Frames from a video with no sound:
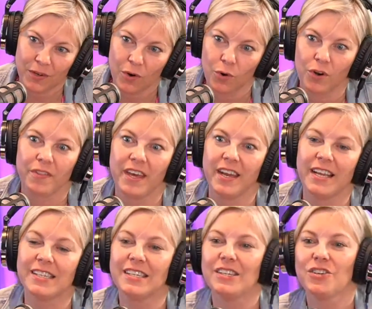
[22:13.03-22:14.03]
or that
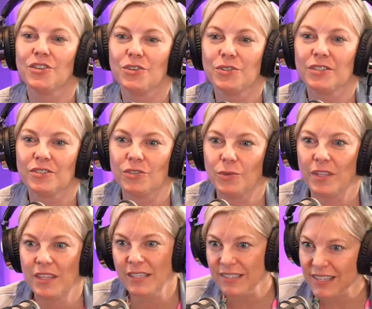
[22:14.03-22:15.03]
18-year-old is
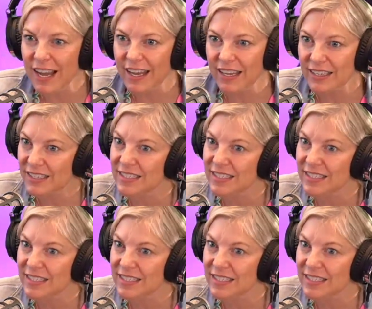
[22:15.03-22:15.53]
doing this diet,